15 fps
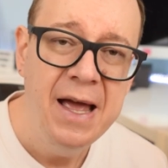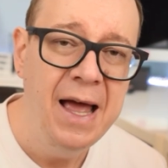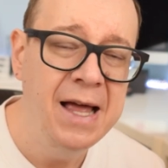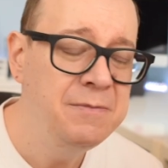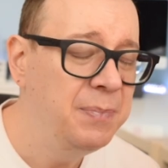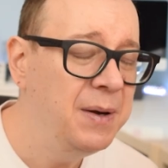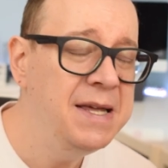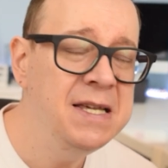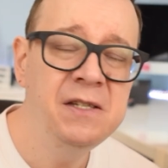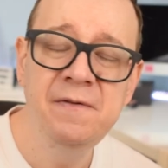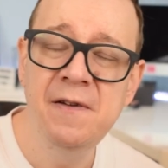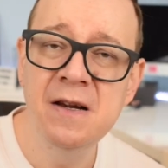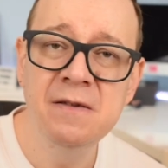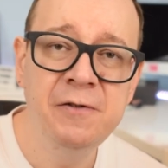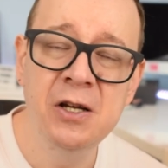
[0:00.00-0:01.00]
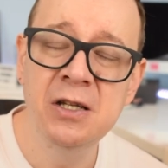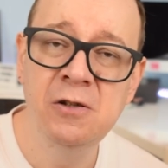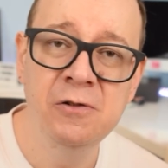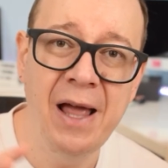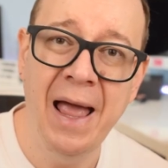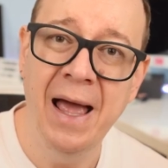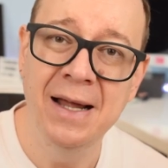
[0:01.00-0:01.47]
and please feel free
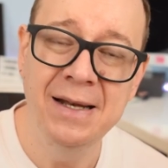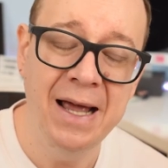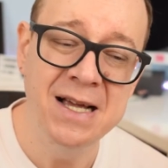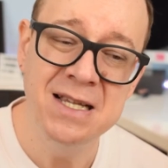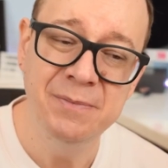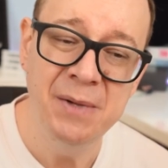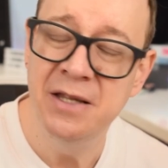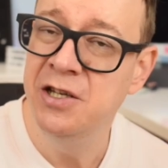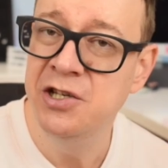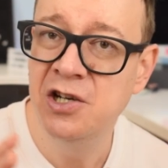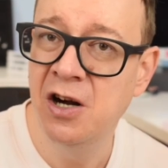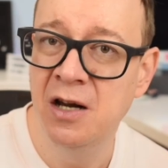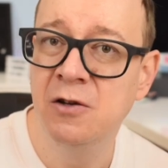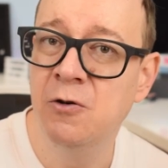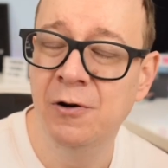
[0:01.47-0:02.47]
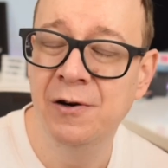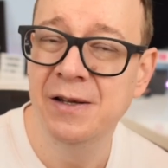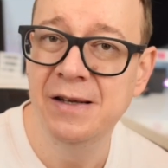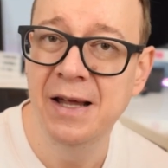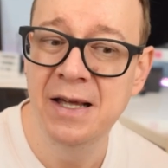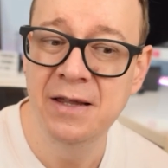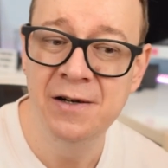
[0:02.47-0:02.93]
to add as many child
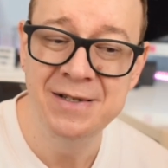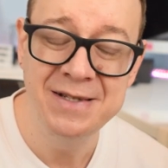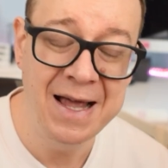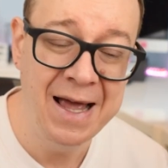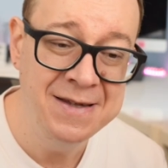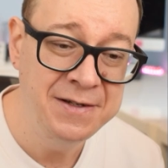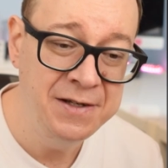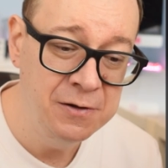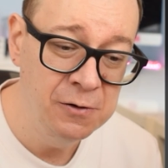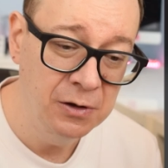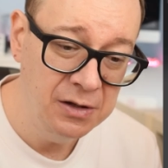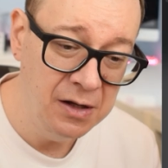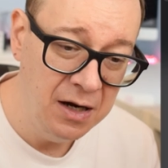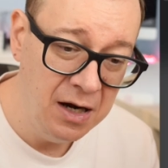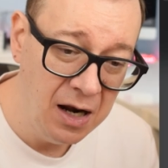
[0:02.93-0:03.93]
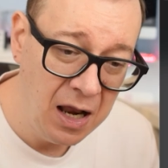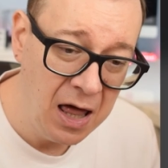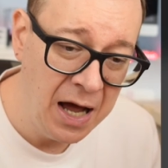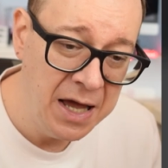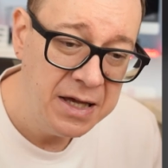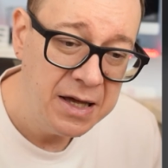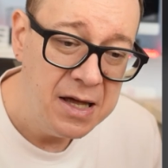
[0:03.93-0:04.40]
coordinators as you
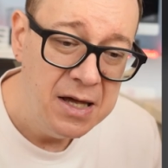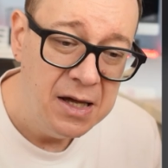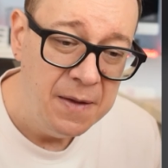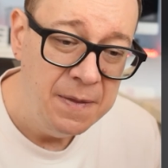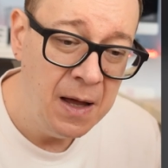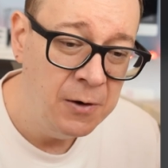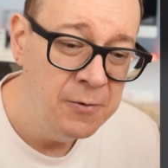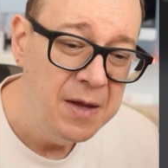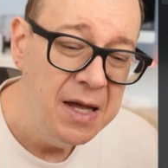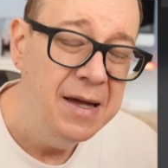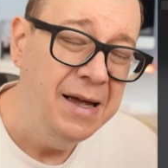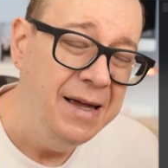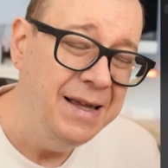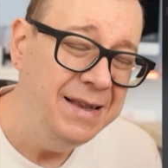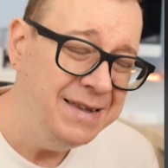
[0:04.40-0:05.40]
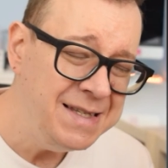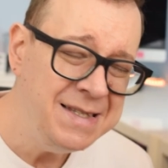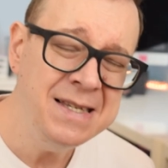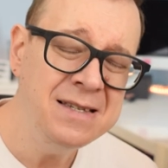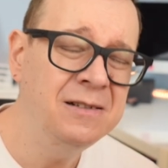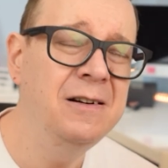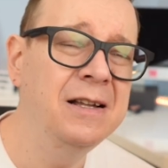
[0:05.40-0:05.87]
like. Now,
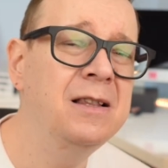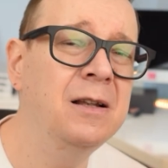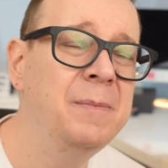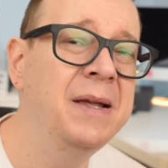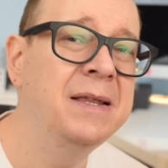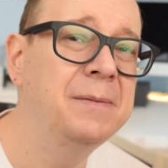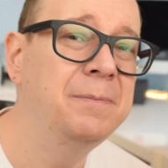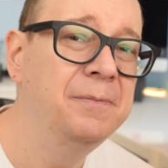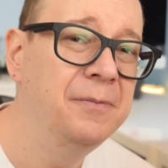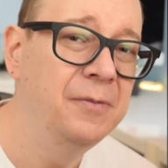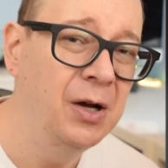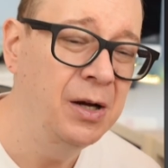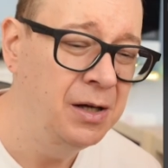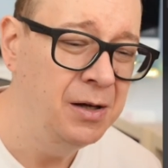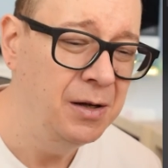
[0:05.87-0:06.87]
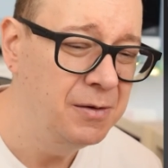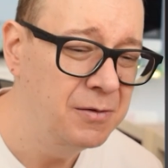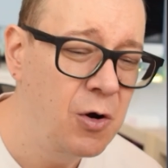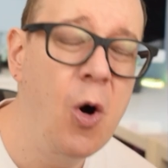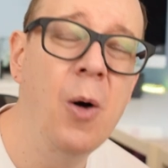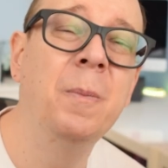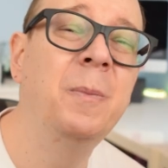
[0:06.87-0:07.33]
this is a little bit uh,
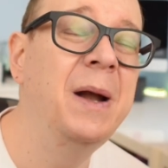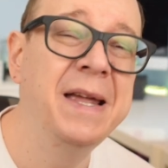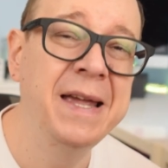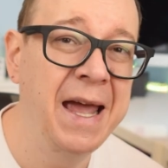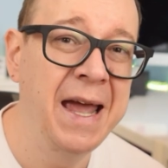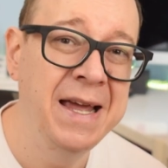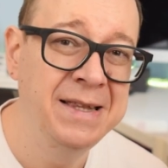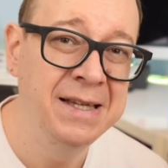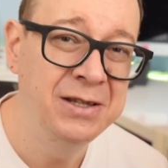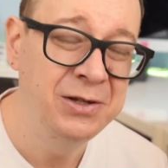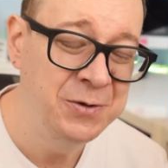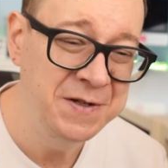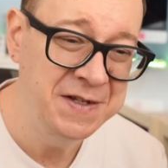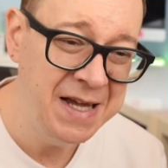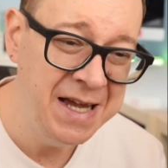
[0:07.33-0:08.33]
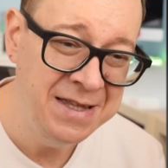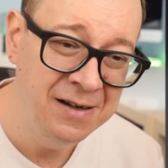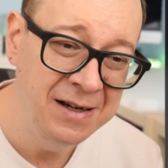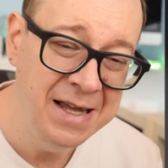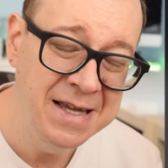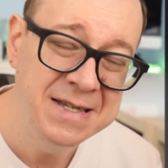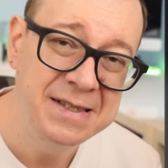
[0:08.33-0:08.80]
complicated, to say the
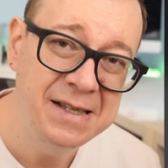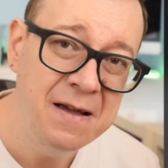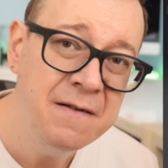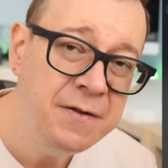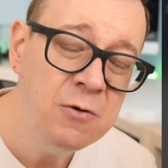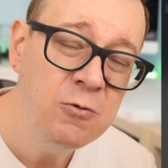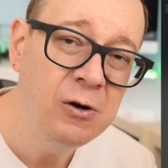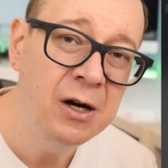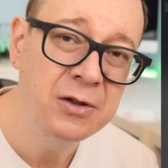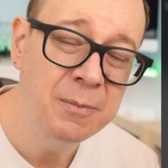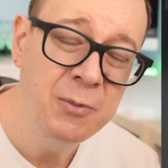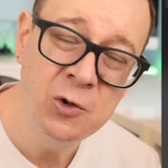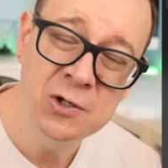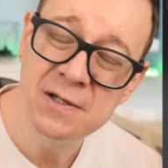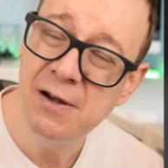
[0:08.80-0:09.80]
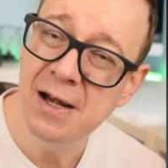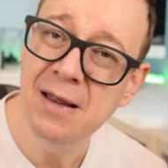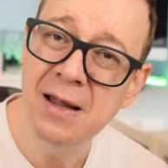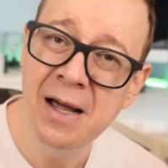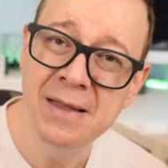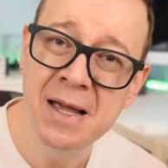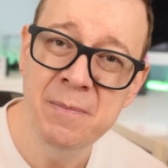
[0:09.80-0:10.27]
least. If you want a more
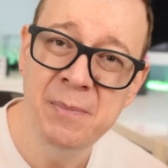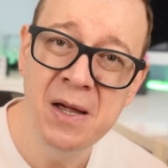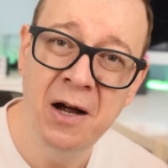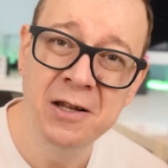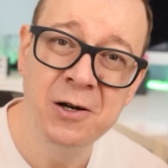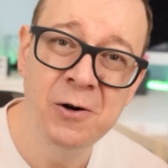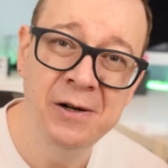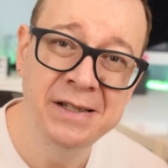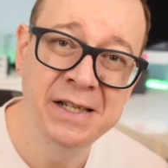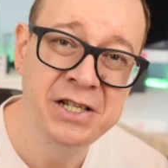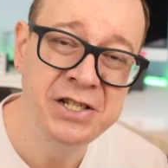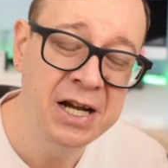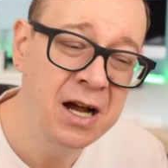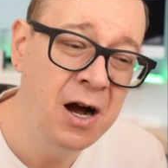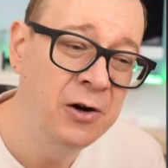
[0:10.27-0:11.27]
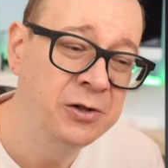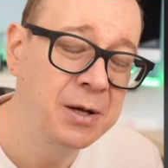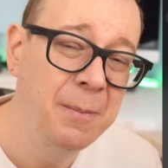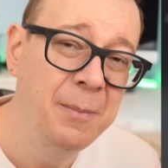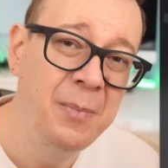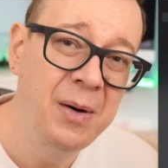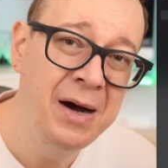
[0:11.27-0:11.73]
streamlined A P I, go ahead and check
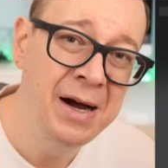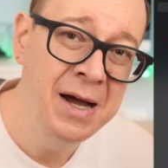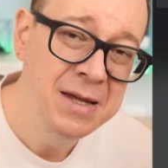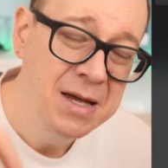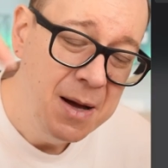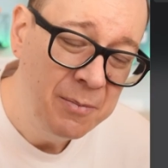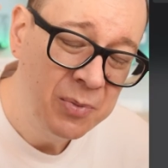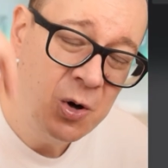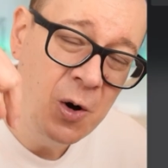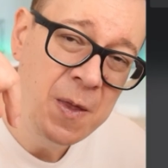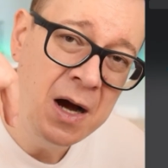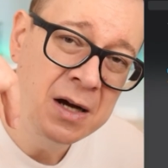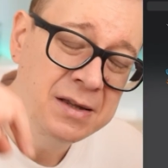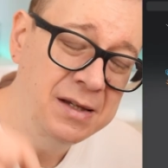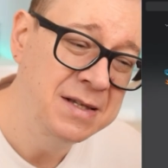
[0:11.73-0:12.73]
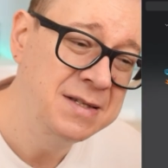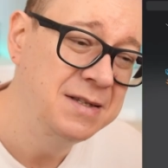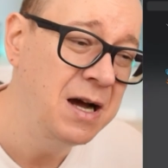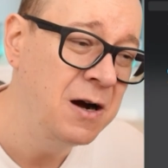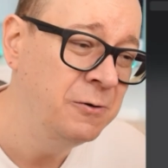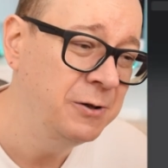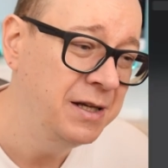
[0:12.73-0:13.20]
out my product. It's
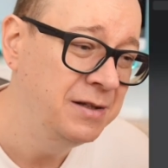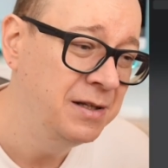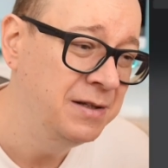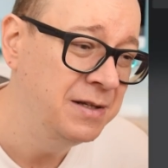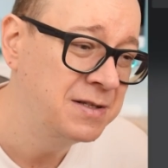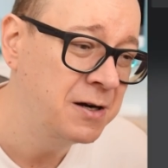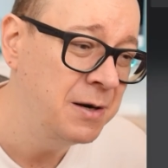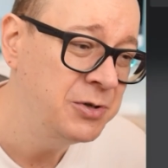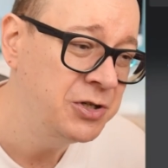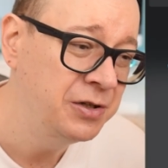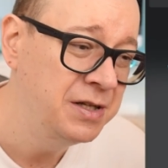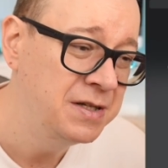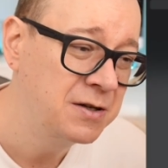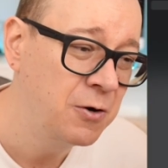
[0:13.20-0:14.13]
down in the description. It's